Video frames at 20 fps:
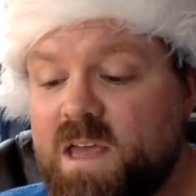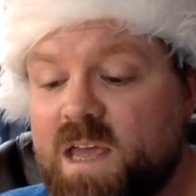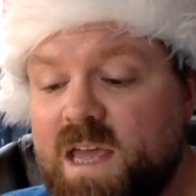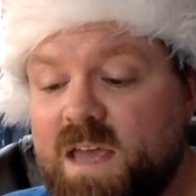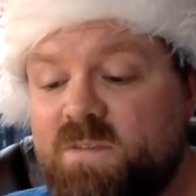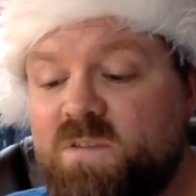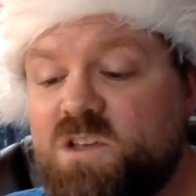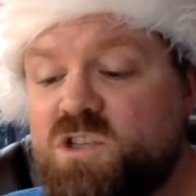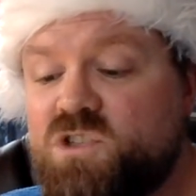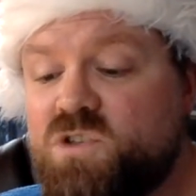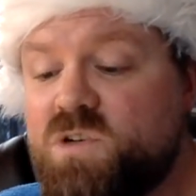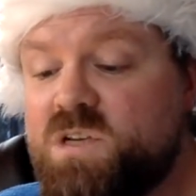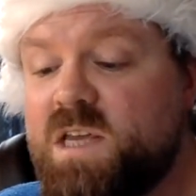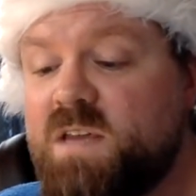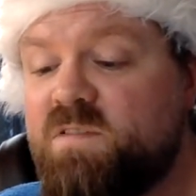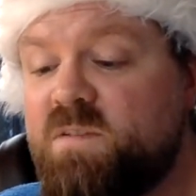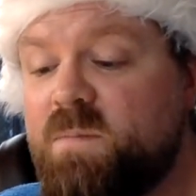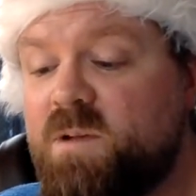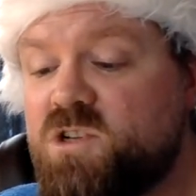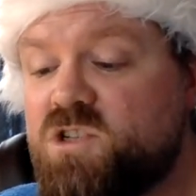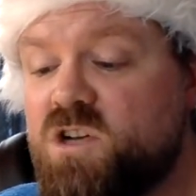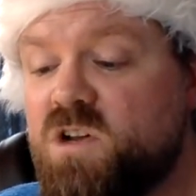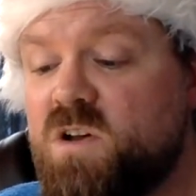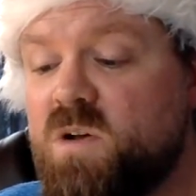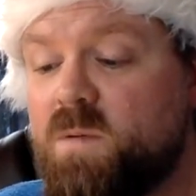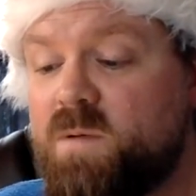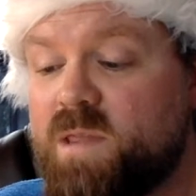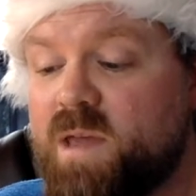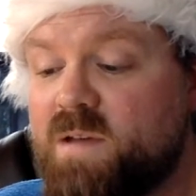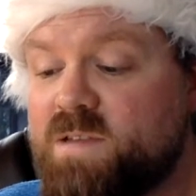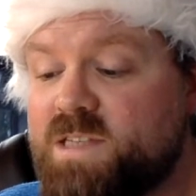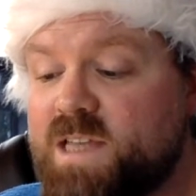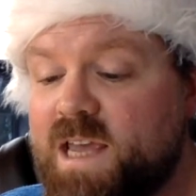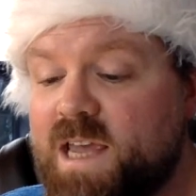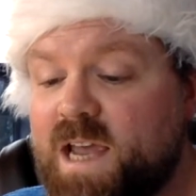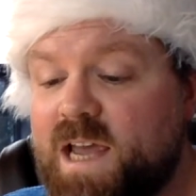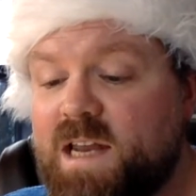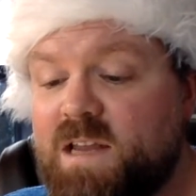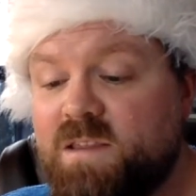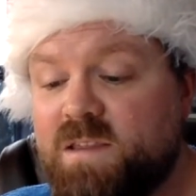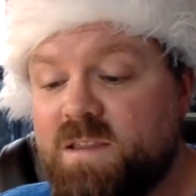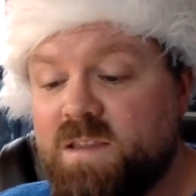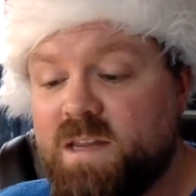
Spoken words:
If he stood here for much longer without saying anything,